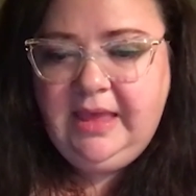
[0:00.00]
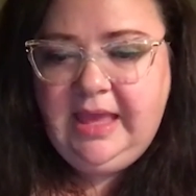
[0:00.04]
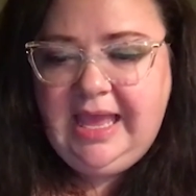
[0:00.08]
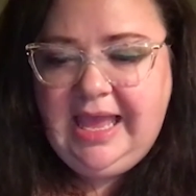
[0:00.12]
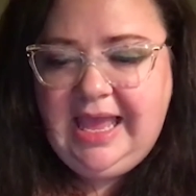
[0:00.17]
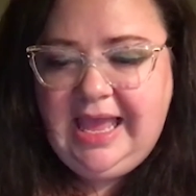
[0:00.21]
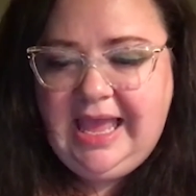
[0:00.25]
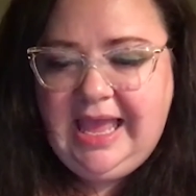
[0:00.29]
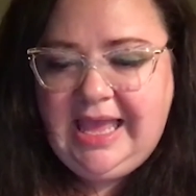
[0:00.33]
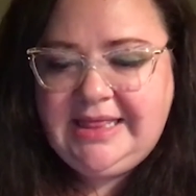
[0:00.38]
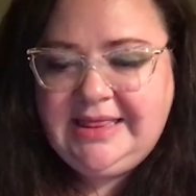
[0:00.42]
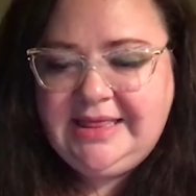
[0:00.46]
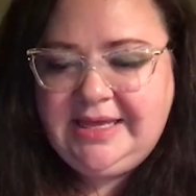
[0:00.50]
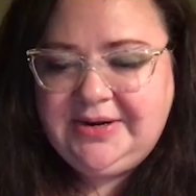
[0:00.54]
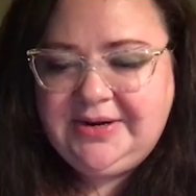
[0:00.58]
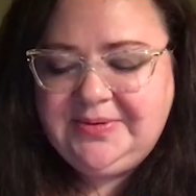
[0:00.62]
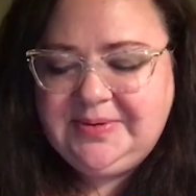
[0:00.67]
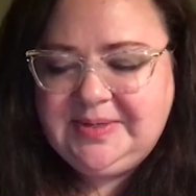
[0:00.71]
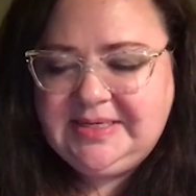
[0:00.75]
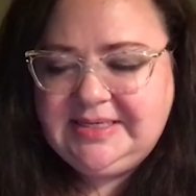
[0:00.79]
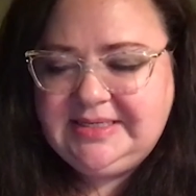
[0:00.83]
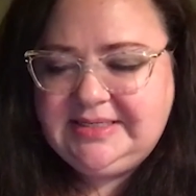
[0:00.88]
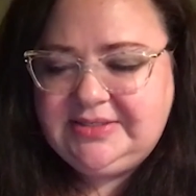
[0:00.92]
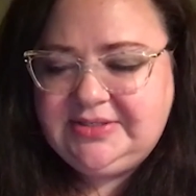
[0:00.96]
there
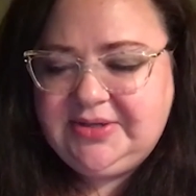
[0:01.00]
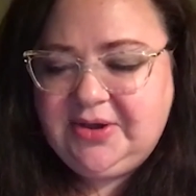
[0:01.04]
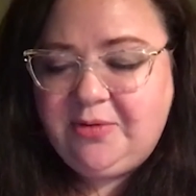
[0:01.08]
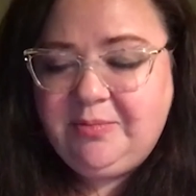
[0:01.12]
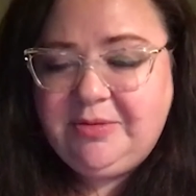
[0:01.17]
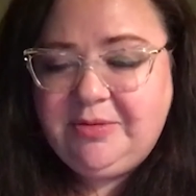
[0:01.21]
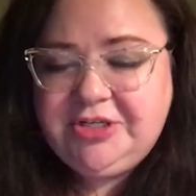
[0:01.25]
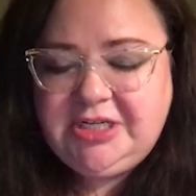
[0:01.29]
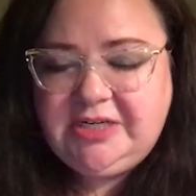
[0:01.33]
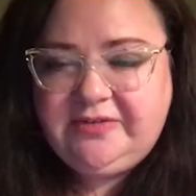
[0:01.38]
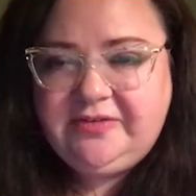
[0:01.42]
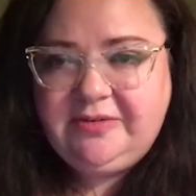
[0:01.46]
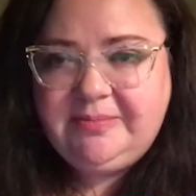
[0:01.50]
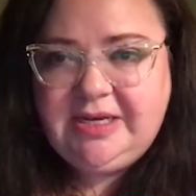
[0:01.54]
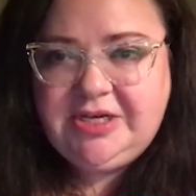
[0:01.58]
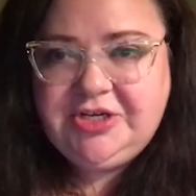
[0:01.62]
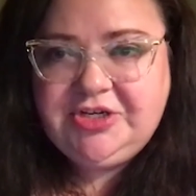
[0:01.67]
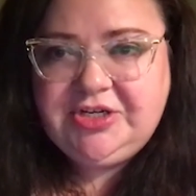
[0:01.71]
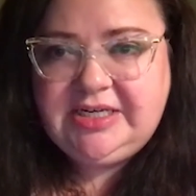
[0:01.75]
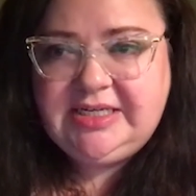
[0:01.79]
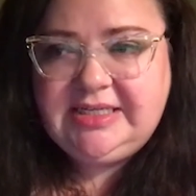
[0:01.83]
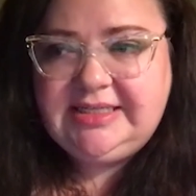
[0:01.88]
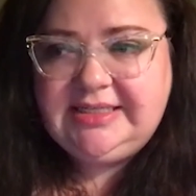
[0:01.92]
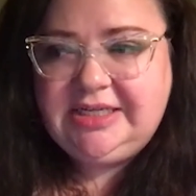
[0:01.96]
is so much
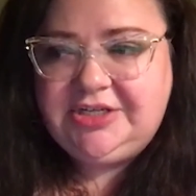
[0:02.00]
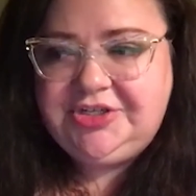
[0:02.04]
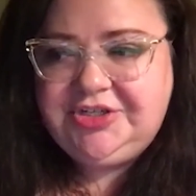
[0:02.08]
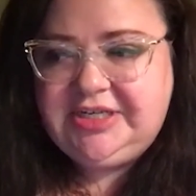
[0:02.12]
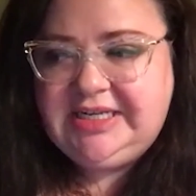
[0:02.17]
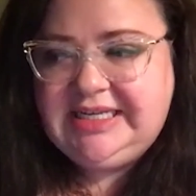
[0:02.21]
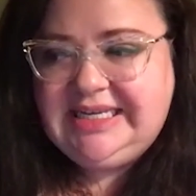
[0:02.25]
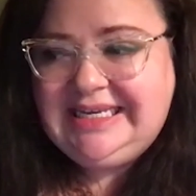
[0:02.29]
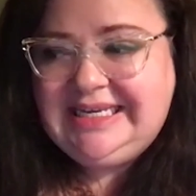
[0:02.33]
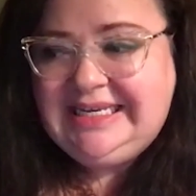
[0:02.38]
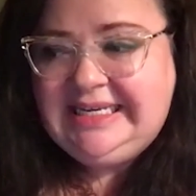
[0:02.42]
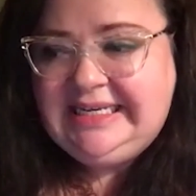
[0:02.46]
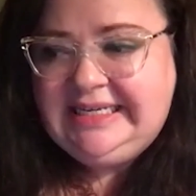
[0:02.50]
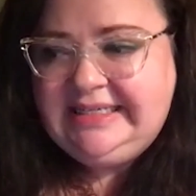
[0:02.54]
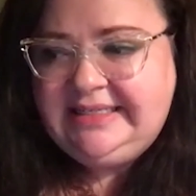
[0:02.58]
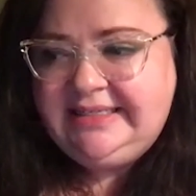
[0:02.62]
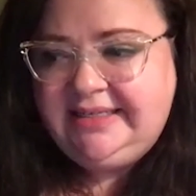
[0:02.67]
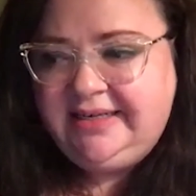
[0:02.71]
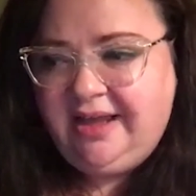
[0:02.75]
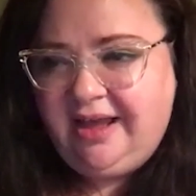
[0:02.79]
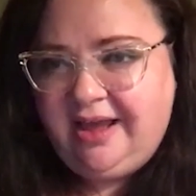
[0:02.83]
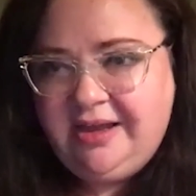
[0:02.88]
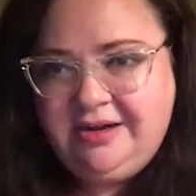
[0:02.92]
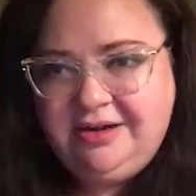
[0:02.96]
information in such an easy
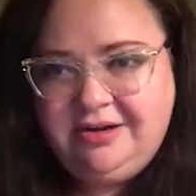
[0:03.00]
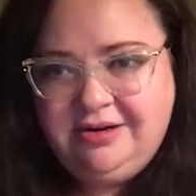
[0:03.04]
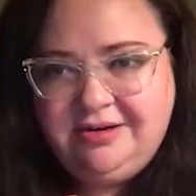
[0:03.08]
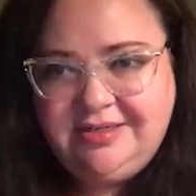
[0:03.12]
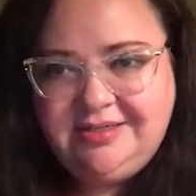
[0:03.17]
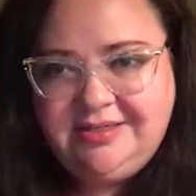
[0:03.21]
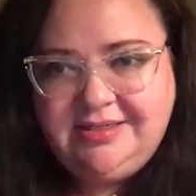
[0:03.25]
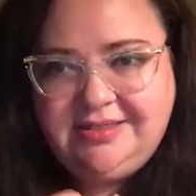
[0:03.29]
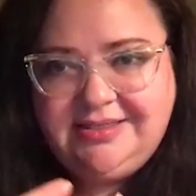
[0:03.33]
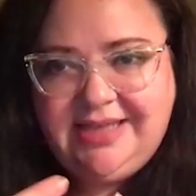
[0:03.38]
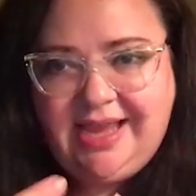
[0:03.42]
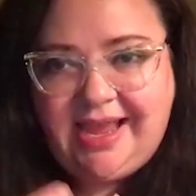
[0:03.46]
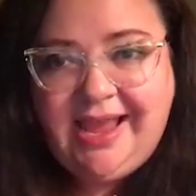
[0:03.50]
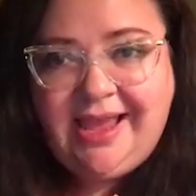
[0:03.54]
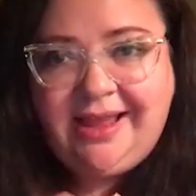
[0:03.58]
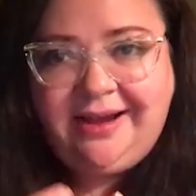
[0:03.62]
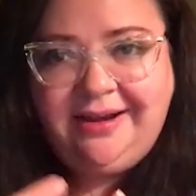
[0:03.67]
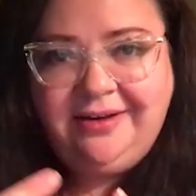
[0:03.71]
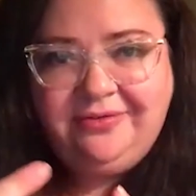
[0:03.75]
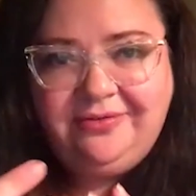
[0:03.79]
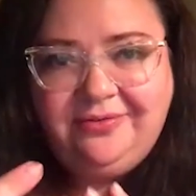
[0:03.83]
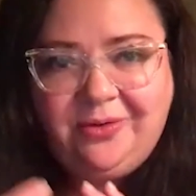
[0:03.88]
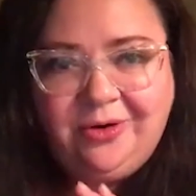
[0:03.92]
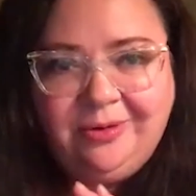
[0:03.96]
to understand
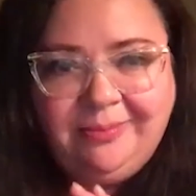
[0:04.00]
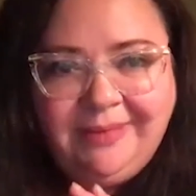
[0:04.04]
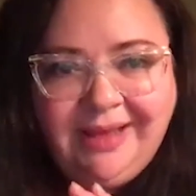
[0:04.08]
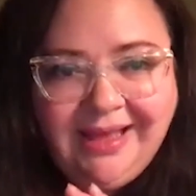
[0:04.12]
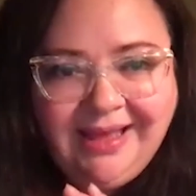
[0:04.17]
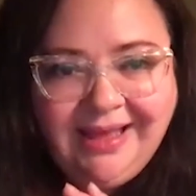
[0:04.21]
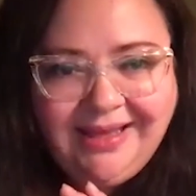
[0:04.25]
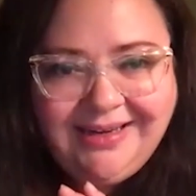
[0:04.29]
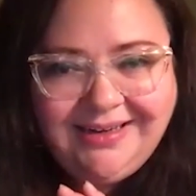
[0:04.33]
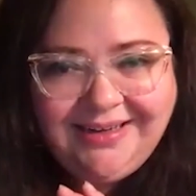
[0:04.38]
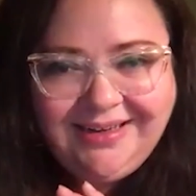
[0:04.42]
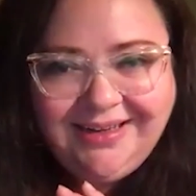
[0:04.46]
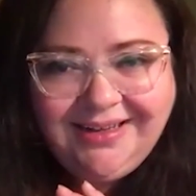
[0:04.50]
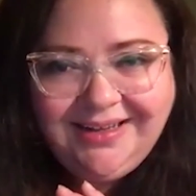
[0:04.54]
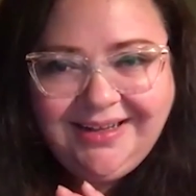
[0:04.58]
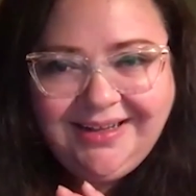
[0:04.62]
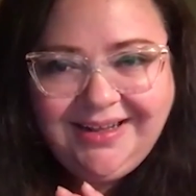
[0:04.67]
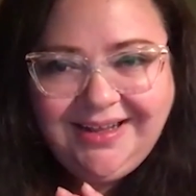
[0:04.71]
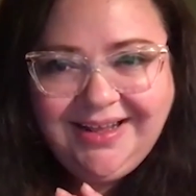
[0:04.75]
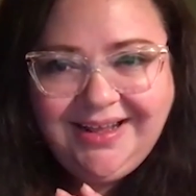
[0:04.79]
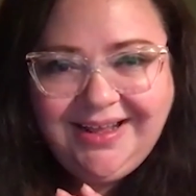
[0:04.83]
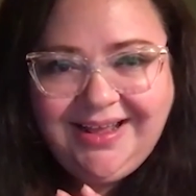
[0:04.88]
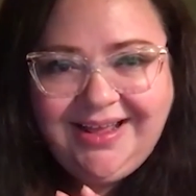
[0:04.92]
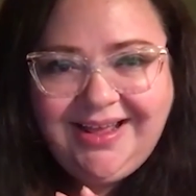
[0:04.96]
format
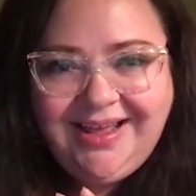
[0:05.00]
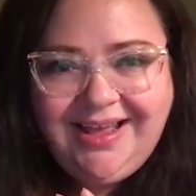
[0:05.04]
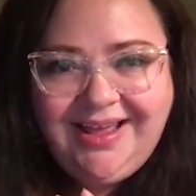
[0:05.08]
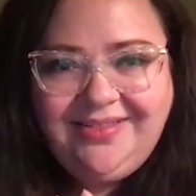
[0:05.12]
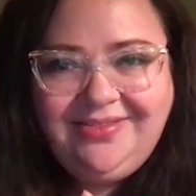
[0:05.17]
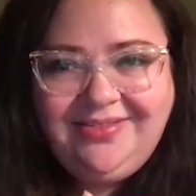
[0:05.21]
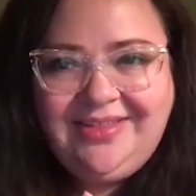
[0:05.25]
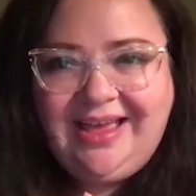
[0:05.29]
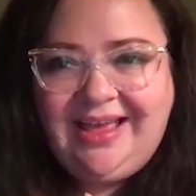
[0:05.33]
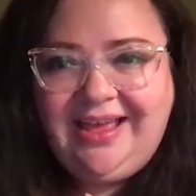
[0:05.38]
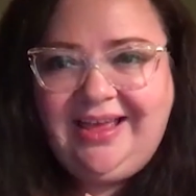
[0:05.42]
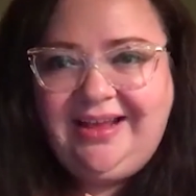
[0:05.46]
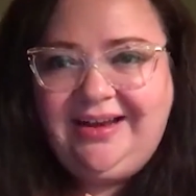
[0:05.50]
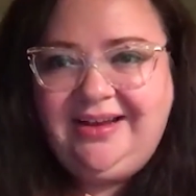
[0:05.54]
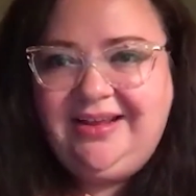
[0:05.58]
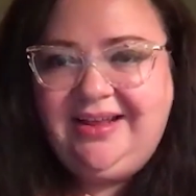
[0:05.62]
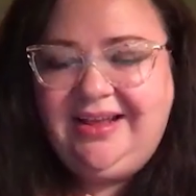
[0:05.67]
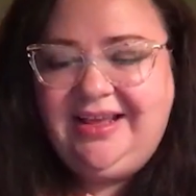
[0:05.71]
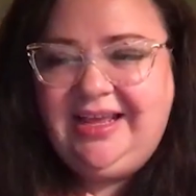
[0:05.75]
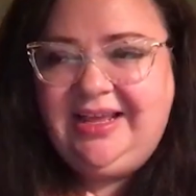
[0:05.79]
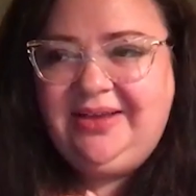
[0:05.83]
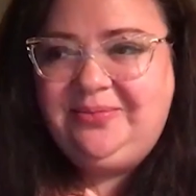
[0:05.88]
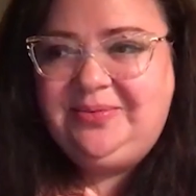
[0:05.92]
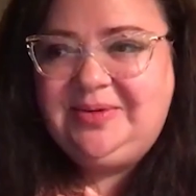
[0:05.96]
that
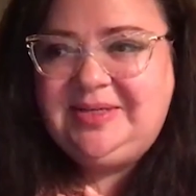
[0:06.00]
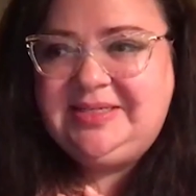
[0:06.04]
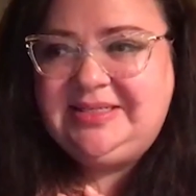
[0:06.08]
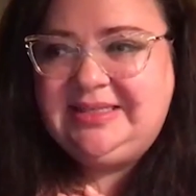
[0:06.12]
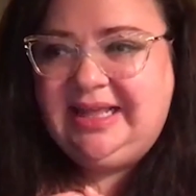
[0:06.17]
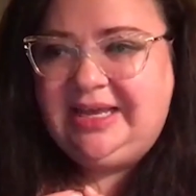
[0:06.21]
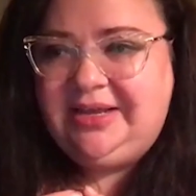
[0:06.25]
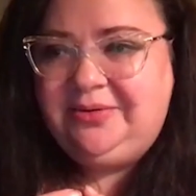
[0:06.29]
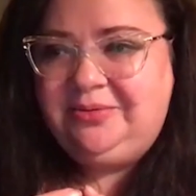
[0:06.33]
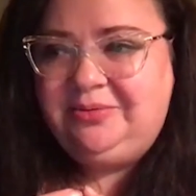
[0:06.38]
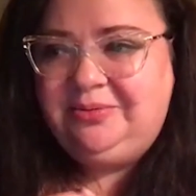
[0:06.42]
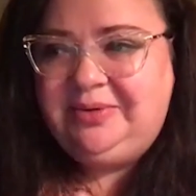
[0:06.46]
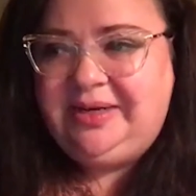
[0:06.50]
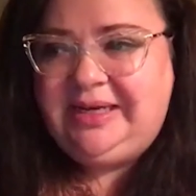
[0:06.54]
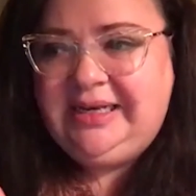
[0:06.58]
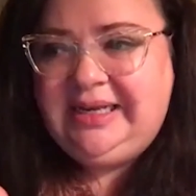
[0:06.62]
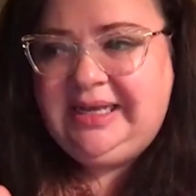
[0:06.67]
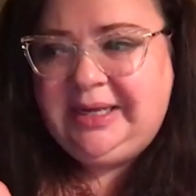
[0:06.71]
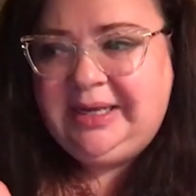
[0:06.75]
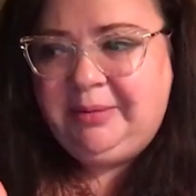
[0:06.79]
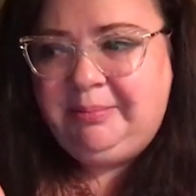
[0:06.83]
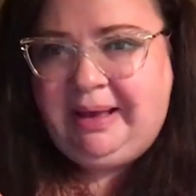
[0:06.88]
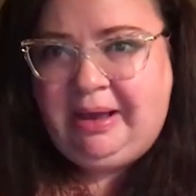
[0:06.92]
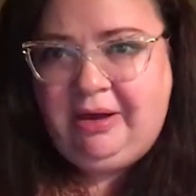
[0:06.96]
it was like
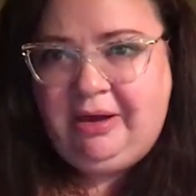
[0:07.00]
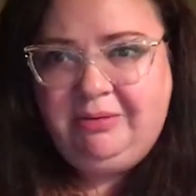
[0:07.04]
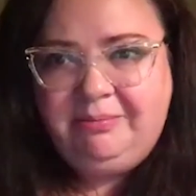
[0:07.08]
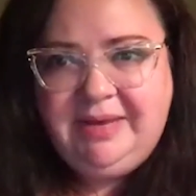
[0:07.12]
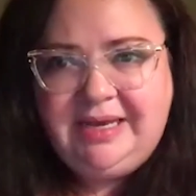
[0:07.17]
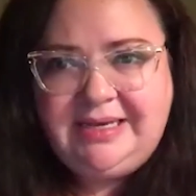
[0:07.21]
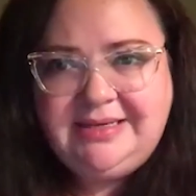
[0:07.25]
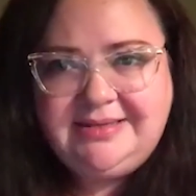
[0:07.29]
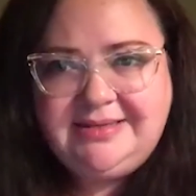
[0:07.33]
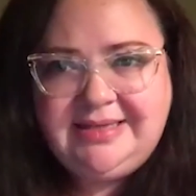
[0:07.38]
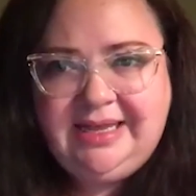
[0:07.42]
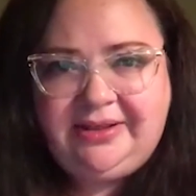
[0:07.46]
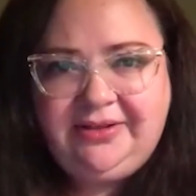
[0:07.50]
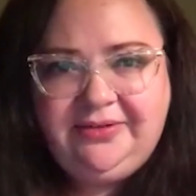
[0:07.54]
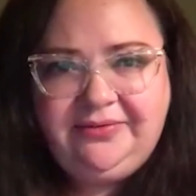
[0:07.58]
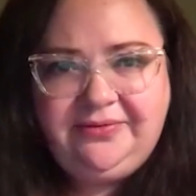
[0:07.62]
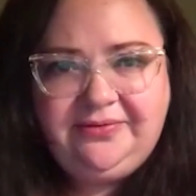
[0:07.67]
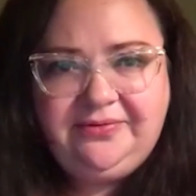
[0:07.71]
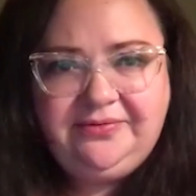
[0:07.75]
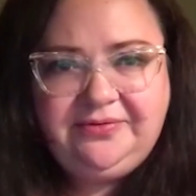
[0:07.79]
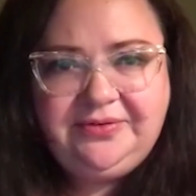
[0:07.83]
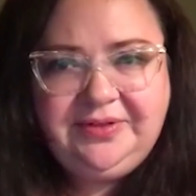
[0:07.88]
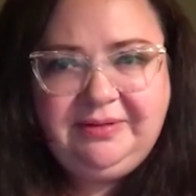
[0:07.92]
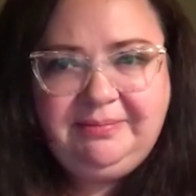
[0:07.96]
reading about myself
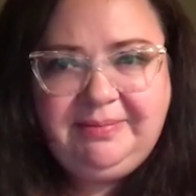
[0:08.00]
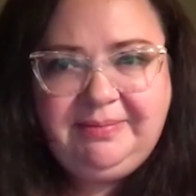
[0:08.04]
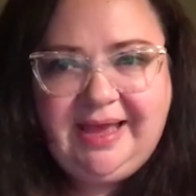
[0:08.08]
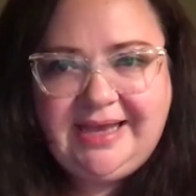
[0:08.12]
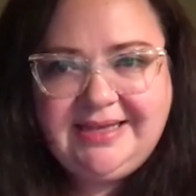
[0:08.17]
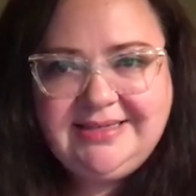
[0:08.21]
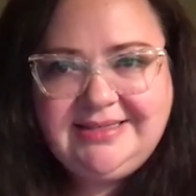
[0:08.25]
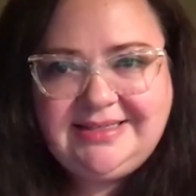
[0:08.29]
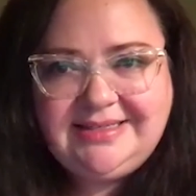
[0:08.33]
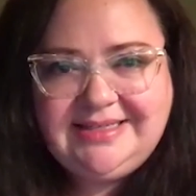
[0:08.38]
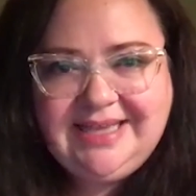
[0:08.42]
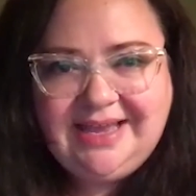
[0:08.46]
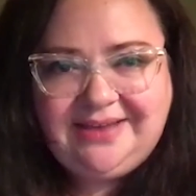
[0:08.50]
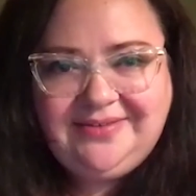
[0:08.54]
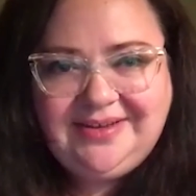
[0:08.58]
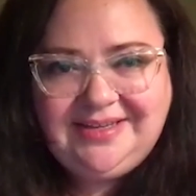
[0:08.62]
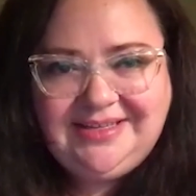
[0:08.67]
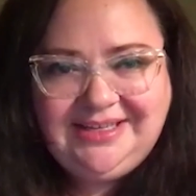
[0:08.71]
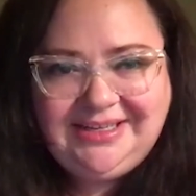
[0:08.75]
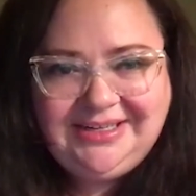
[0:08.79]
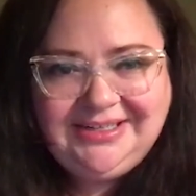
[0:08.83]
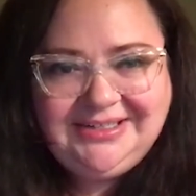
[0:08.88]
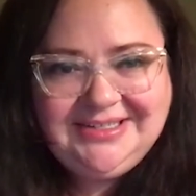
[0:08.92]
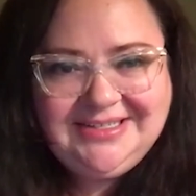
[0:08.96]
for the past 7
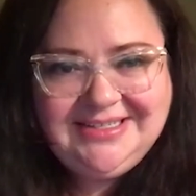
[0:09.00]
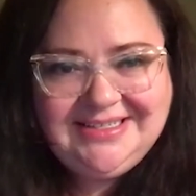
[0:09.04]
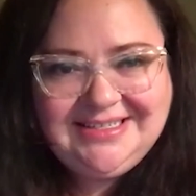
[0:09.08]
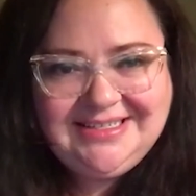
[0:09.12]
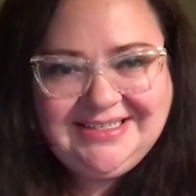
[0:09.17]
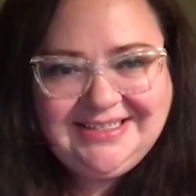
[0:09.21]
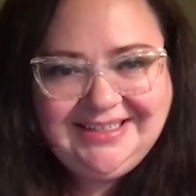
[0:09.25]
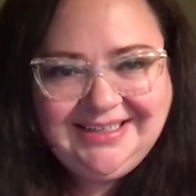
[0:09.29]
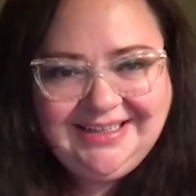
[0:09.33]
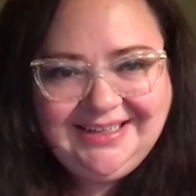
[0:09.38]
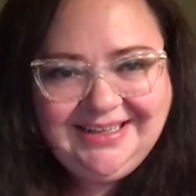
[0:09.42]
years.